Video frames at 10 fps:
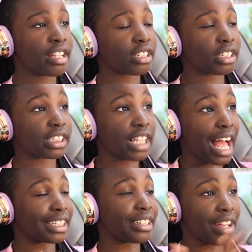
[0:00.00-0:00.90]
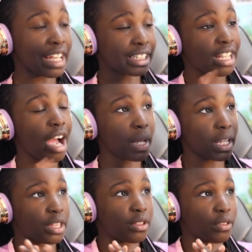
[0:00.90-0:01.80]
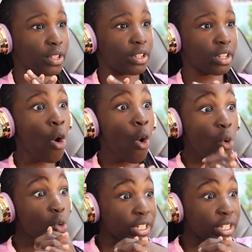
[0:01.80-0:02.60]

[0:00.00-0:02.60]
so Lester is coming through. Ooh,